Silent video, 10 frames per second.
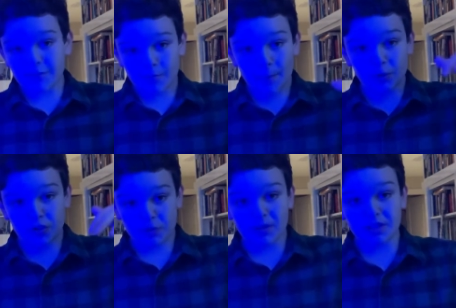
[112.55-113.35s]
my most
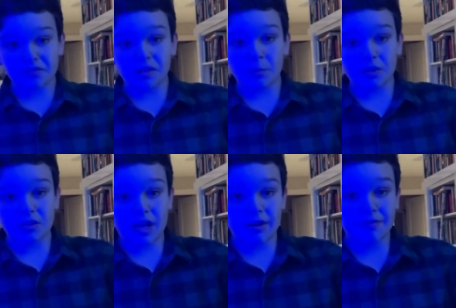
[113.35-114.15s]
expensive saber doesn't
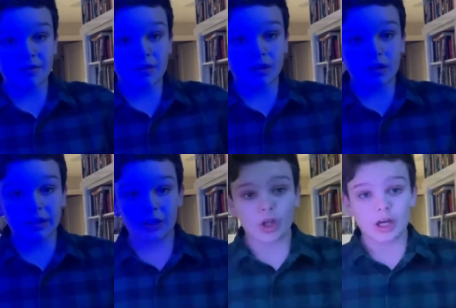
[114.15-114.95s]
have. Like
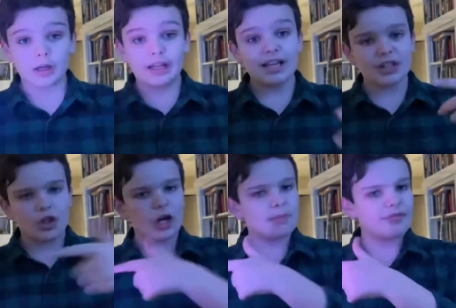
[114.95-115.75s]
it has a
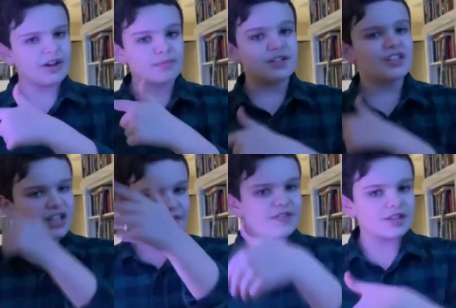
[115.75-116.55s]
lockup effect, but it doesn't
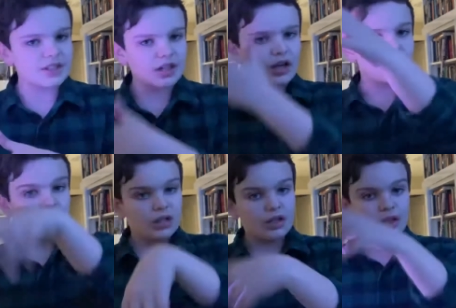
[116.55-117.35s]
have this
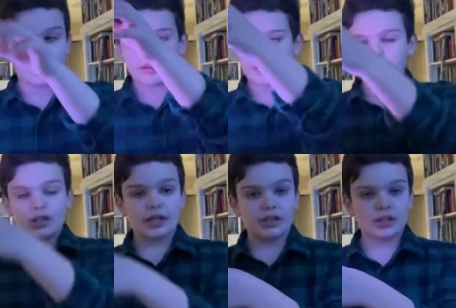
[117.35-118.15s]

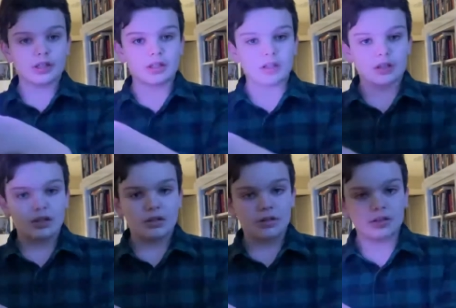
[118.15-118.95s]
light
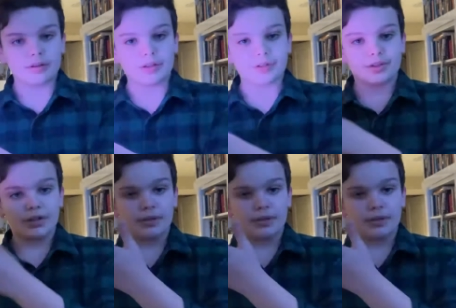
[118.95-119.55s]
effect.